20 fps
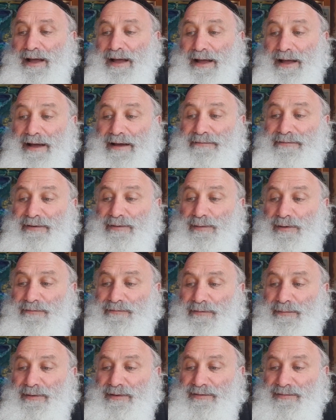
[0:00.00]
Everyone
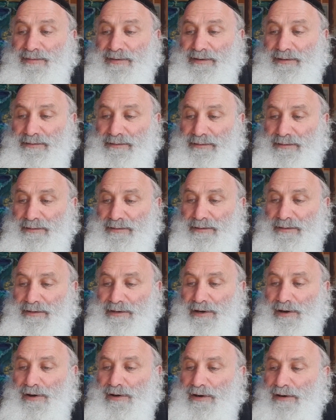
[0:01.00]
from Israel,
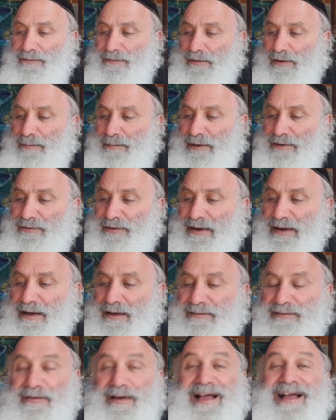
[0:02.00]

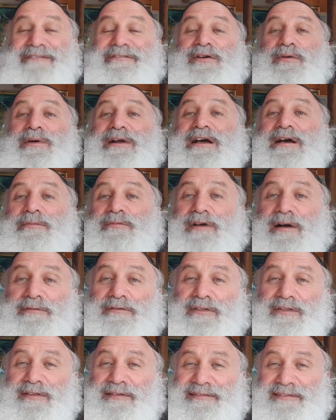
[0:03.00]
everyone can come
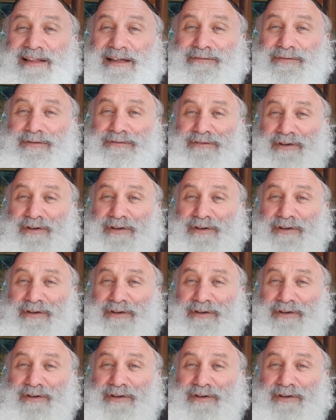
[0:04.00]
to this level.